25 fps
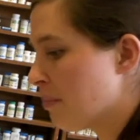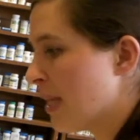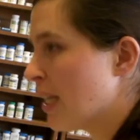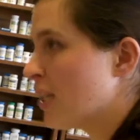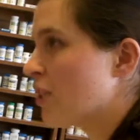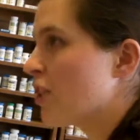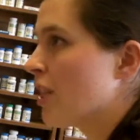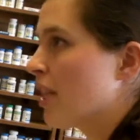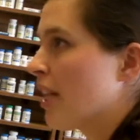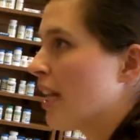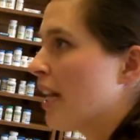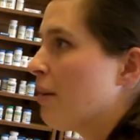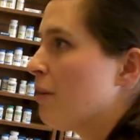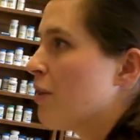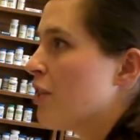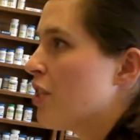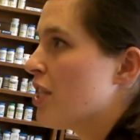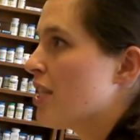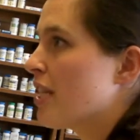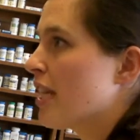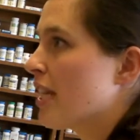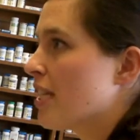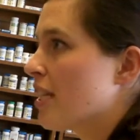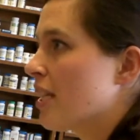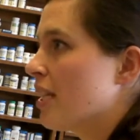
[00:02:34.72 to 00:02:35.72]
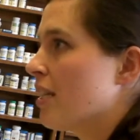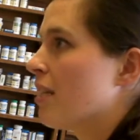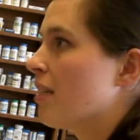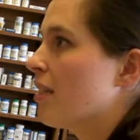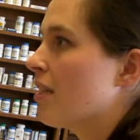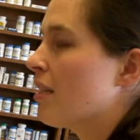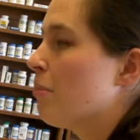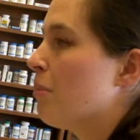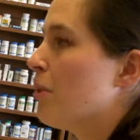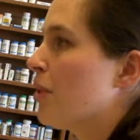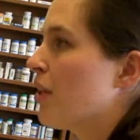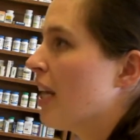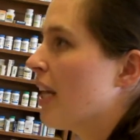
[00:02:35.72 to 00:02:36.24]
patient that I would just like to
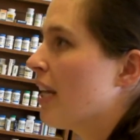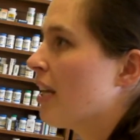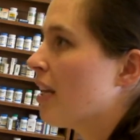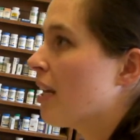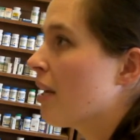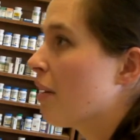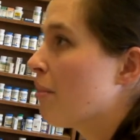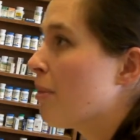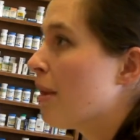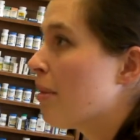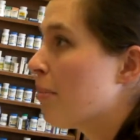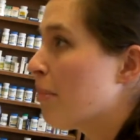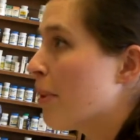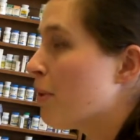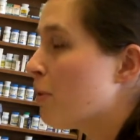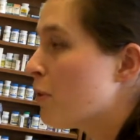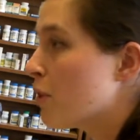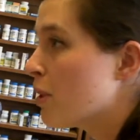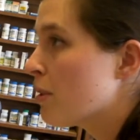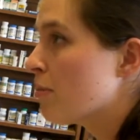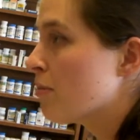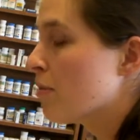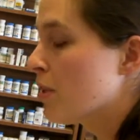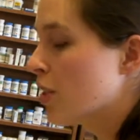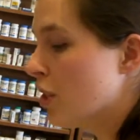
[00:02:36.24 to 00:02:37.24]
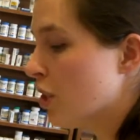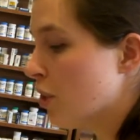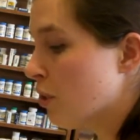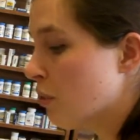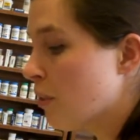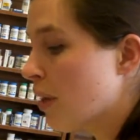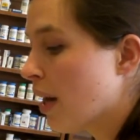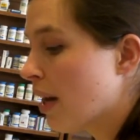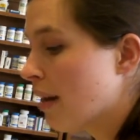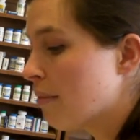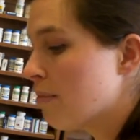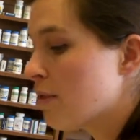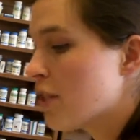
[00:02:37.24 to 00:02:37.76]
communicate a little bit about to you,
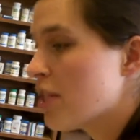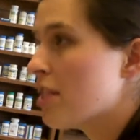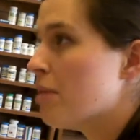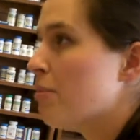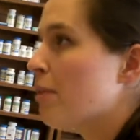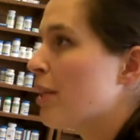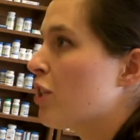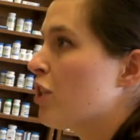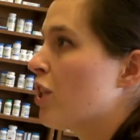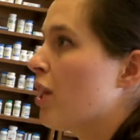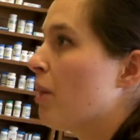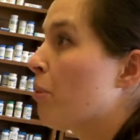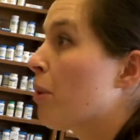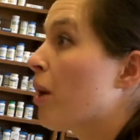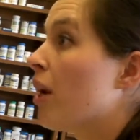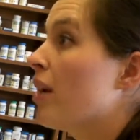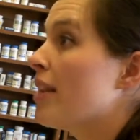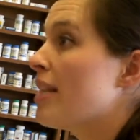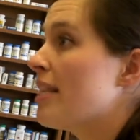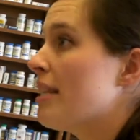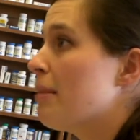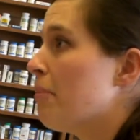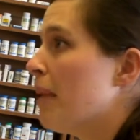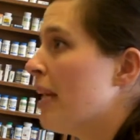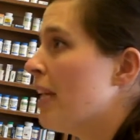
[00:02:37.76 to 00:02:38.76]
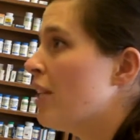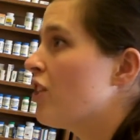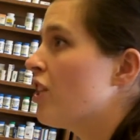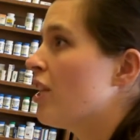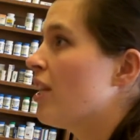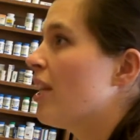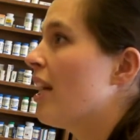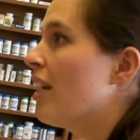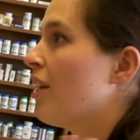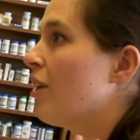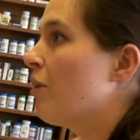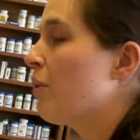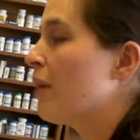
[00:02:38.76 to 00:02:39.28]
just to make sure that we're on the same page and
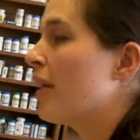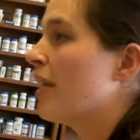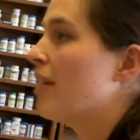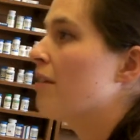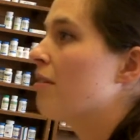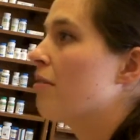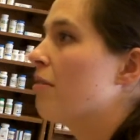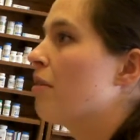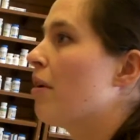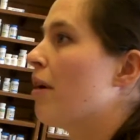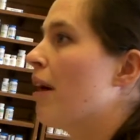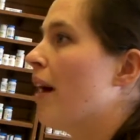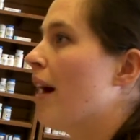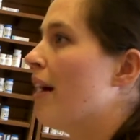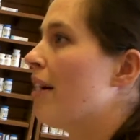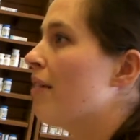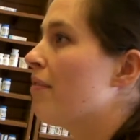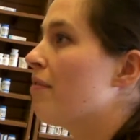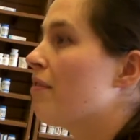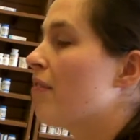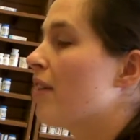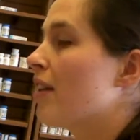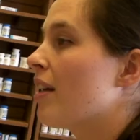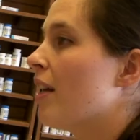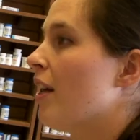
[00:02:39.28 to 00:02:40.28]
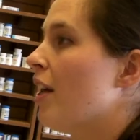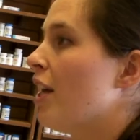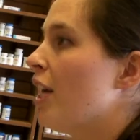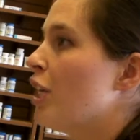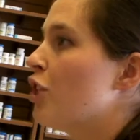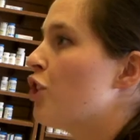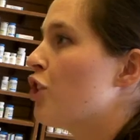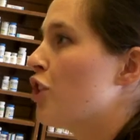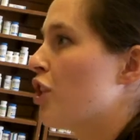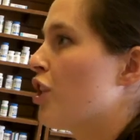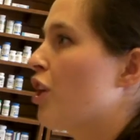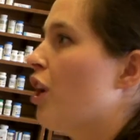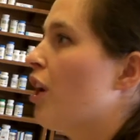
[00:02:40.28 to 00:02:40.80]
that you can
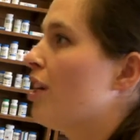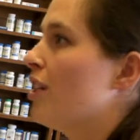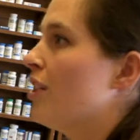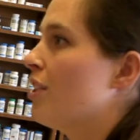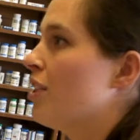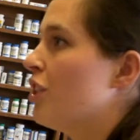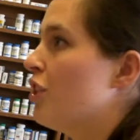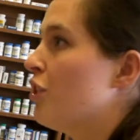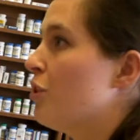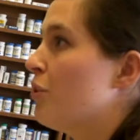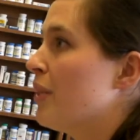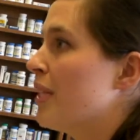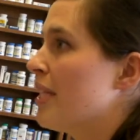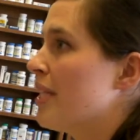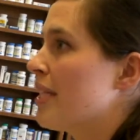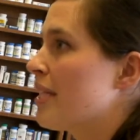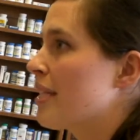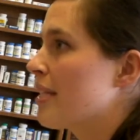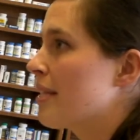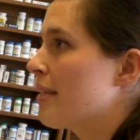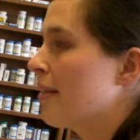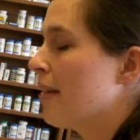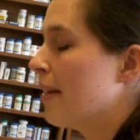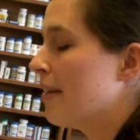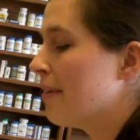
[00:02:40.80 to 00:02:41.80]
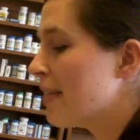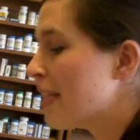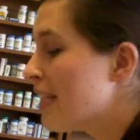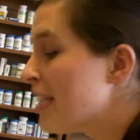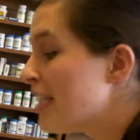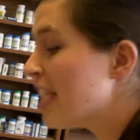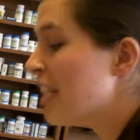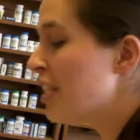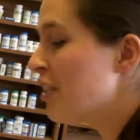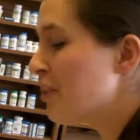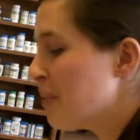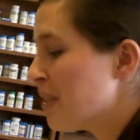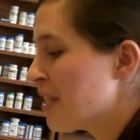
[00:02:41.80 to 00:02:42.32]
ensure
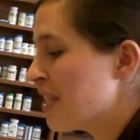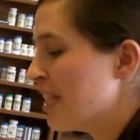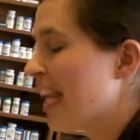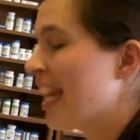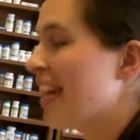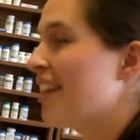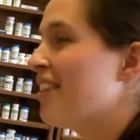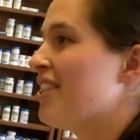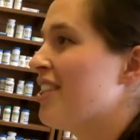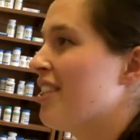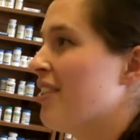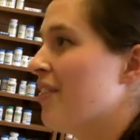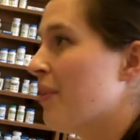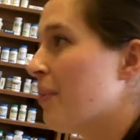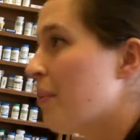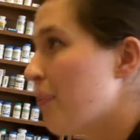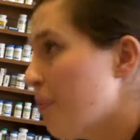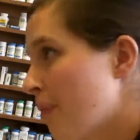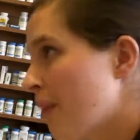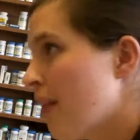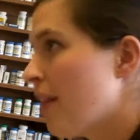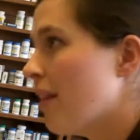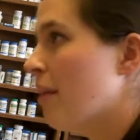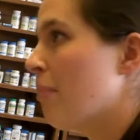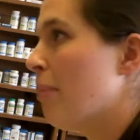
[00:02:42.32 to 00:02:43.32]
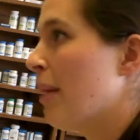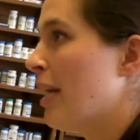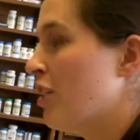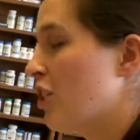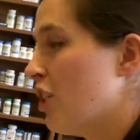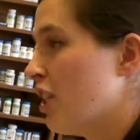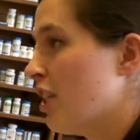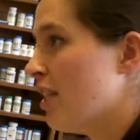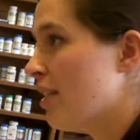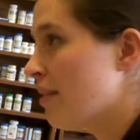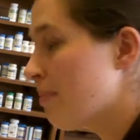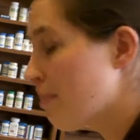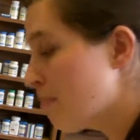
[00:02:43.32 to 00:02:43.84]
continuous care to the
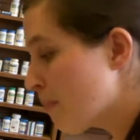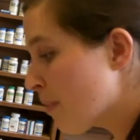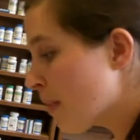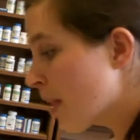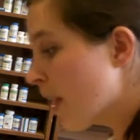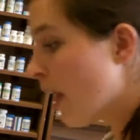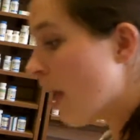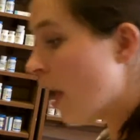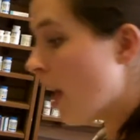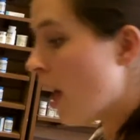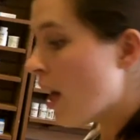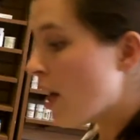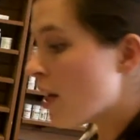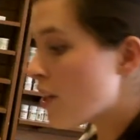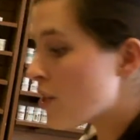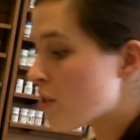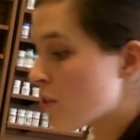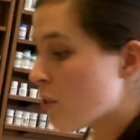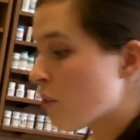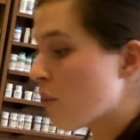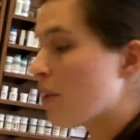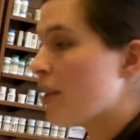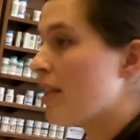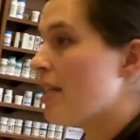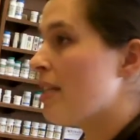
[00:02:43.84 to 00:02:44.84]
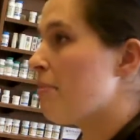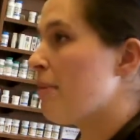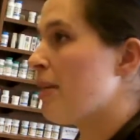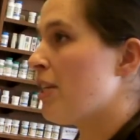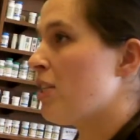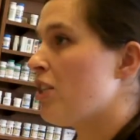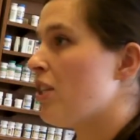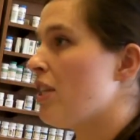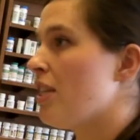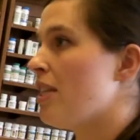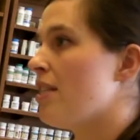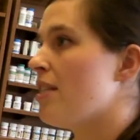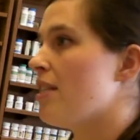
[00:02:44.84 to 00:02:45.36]
patient. Oh. So this
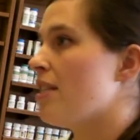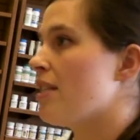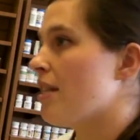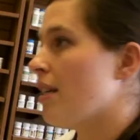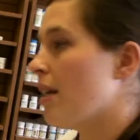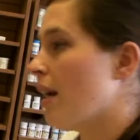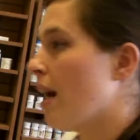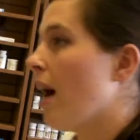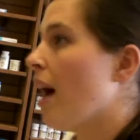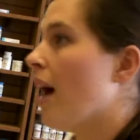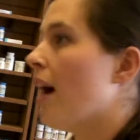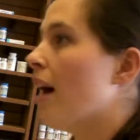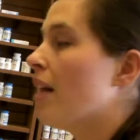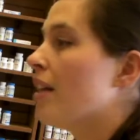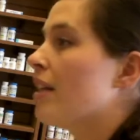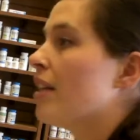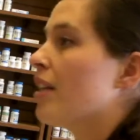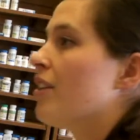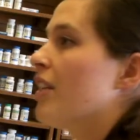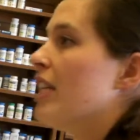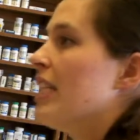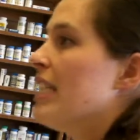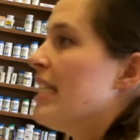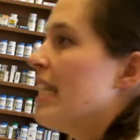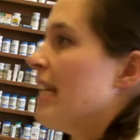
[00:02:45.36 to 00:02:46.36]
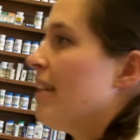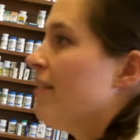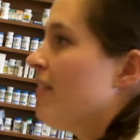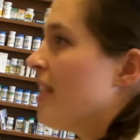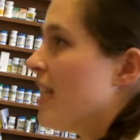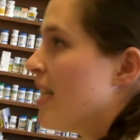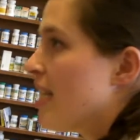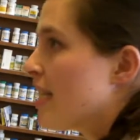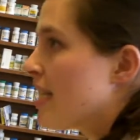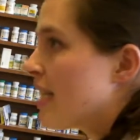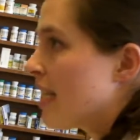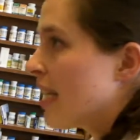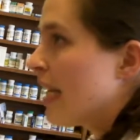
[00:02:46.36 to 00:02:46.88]
patient is Larry
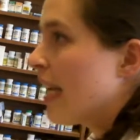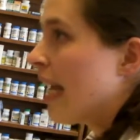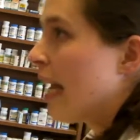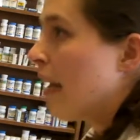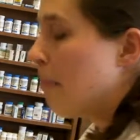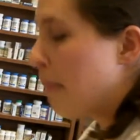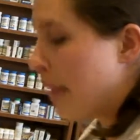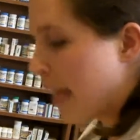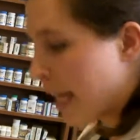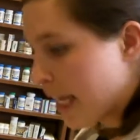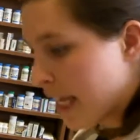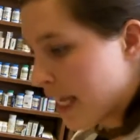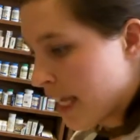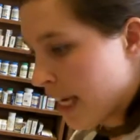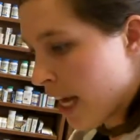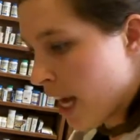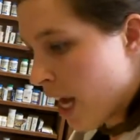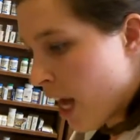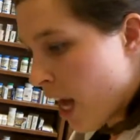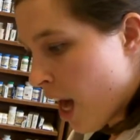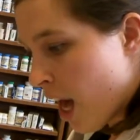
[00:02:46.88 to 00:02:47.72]
Davis. He came in